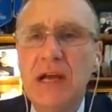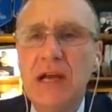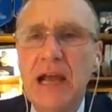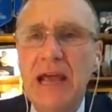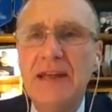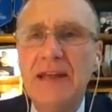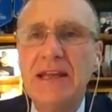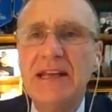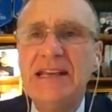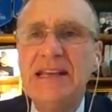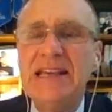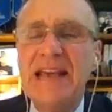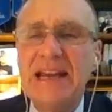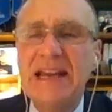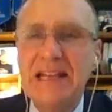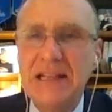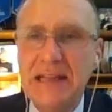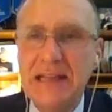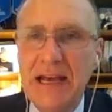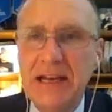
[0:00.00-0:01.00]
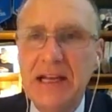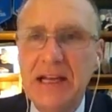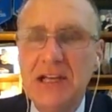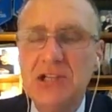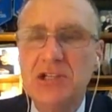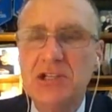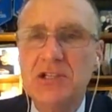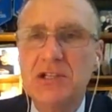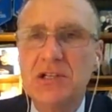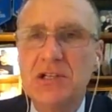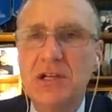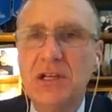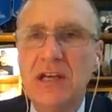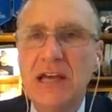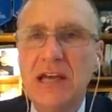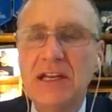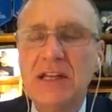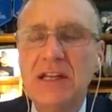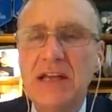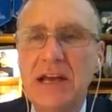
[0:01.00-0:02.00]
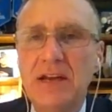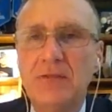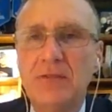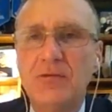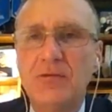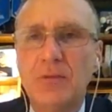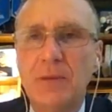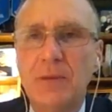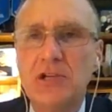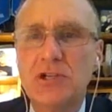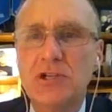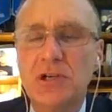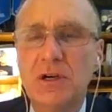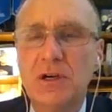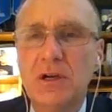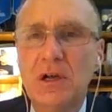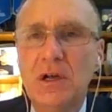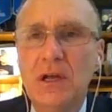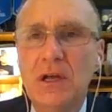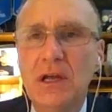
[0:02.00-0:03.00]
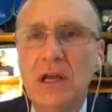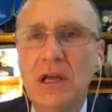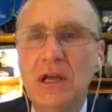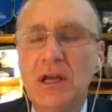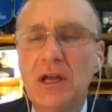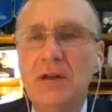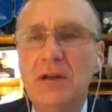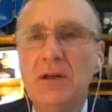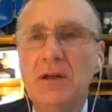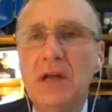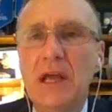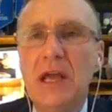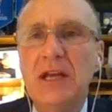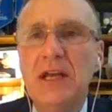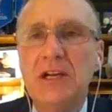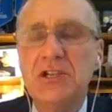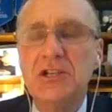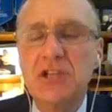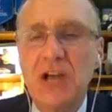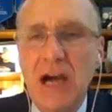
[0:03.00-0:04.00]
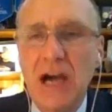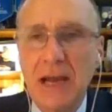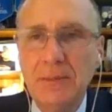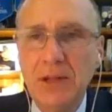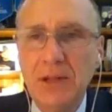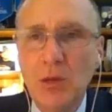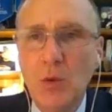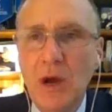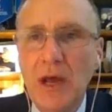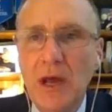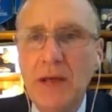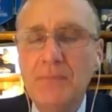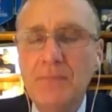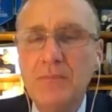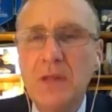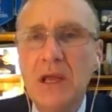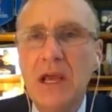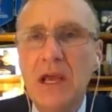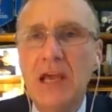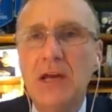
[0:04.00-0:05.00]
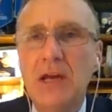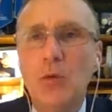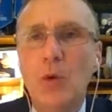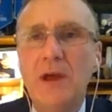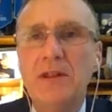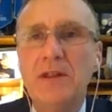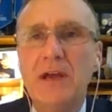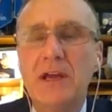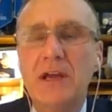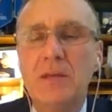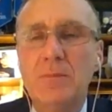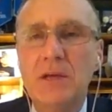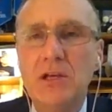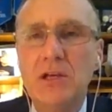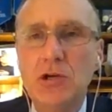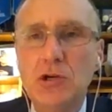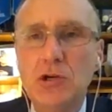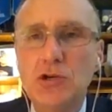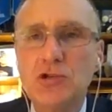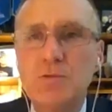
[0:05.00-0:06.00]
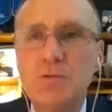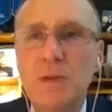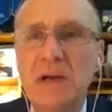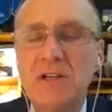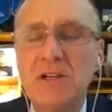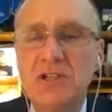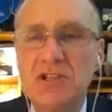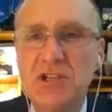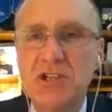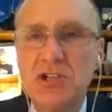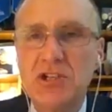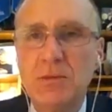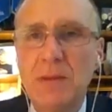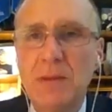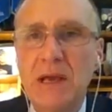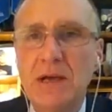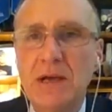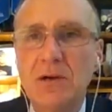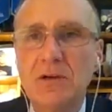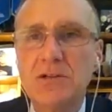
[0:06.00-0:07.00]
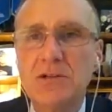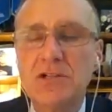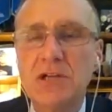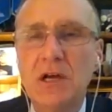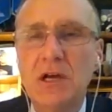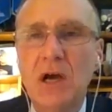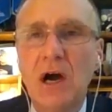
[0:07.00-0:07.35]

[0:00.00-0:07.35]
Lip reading: And then getting that information in a timely way, in a way that can be used by decision makers,